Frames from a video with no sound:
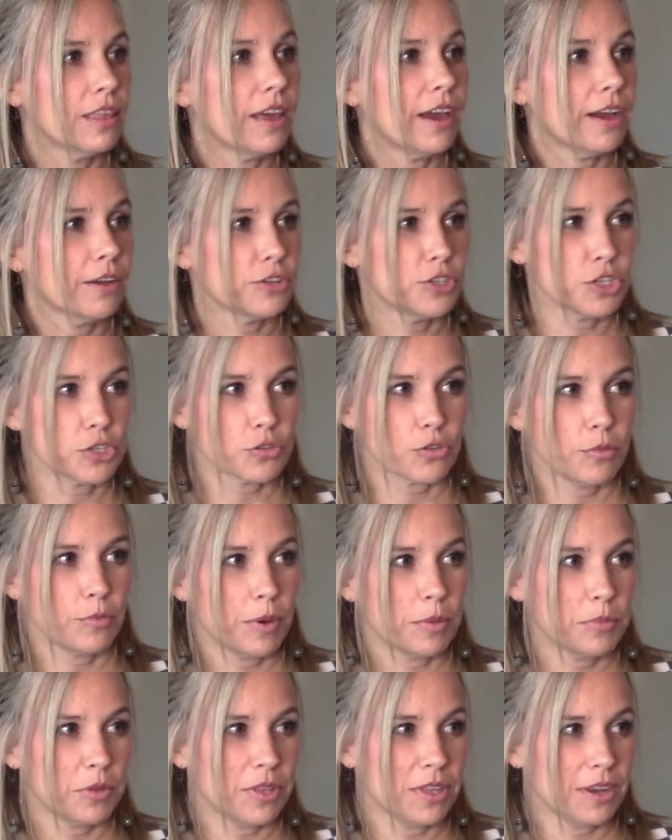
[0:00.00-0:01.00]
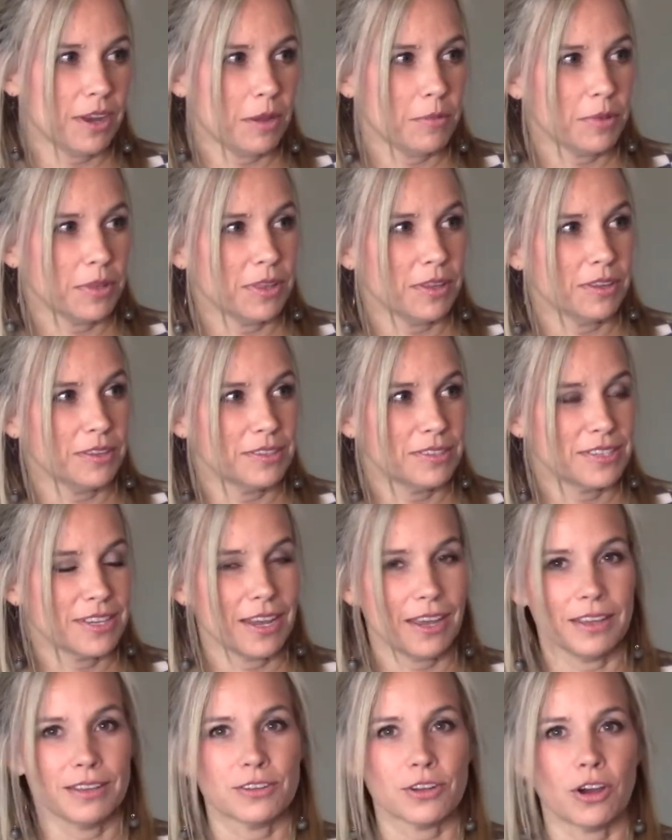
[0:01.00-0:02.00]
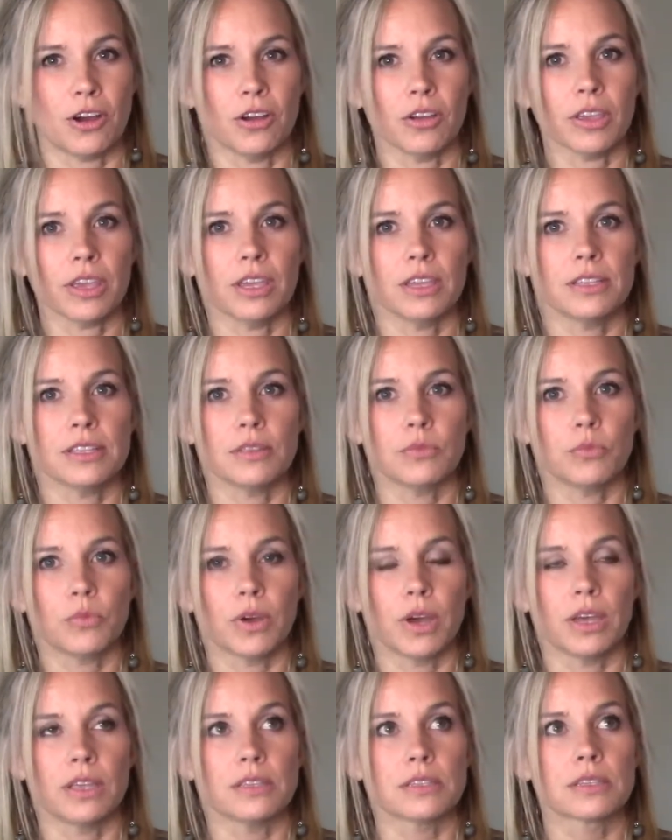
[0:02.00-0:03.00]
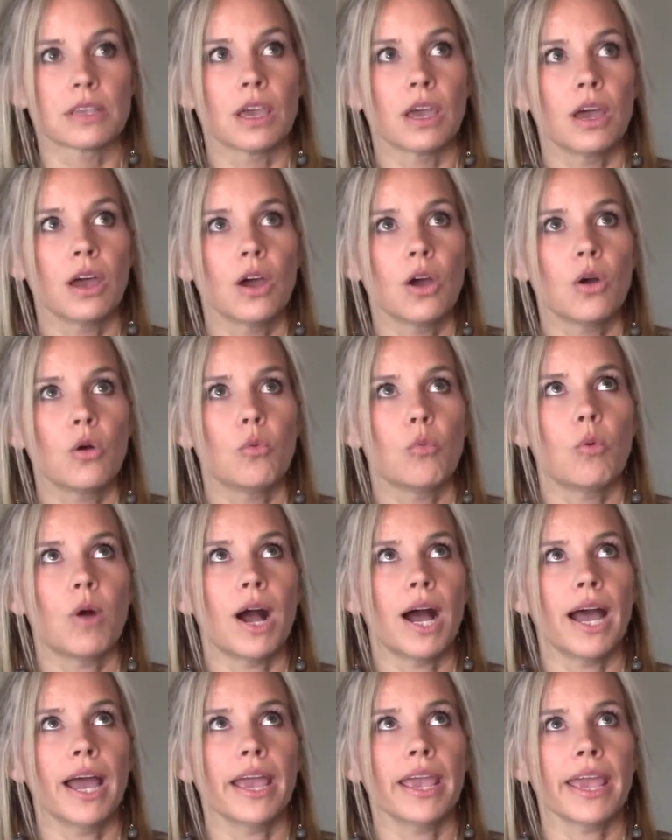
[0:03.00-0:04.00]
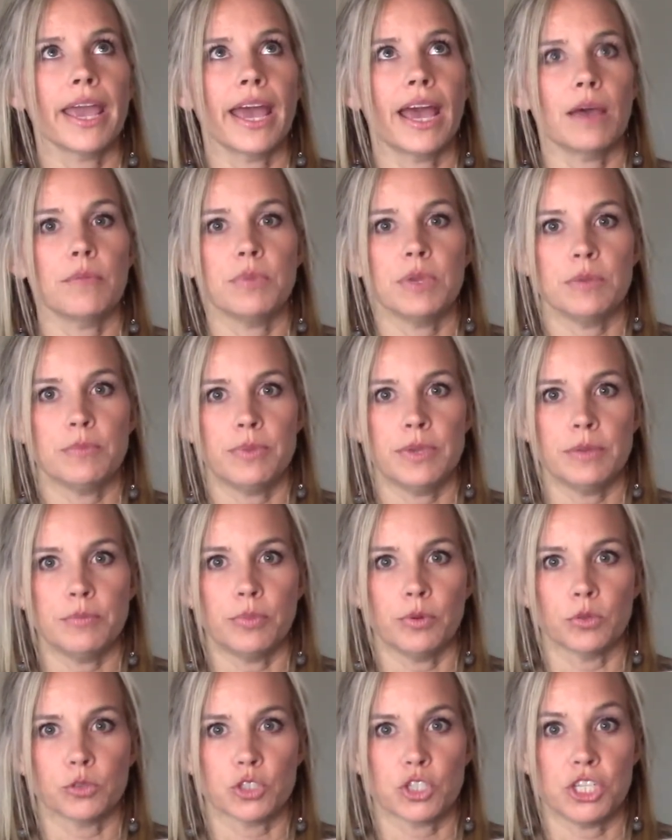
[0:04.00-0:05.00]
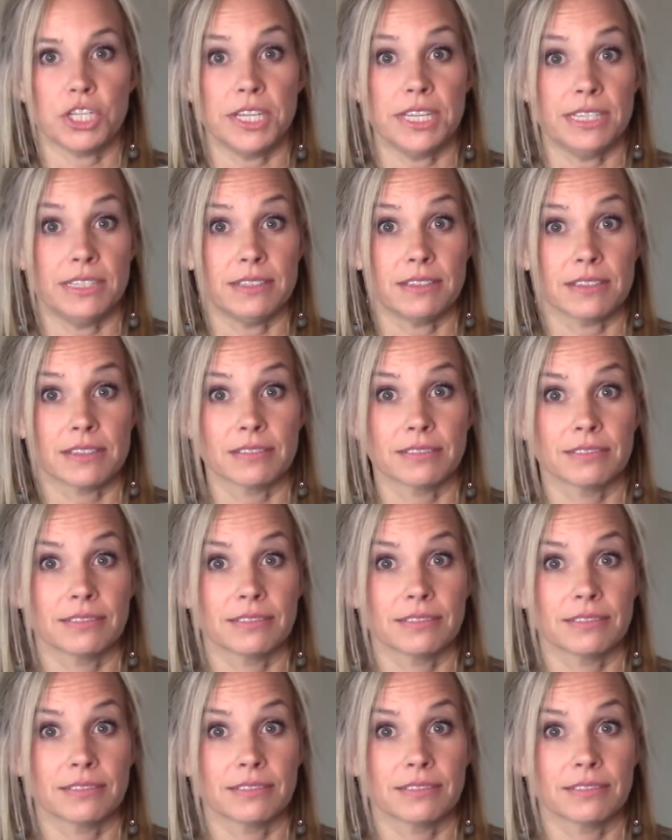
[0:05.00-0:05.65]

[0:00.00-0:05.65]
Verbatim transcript: I just remembered the name of the TED talk. It was why happy people cheat.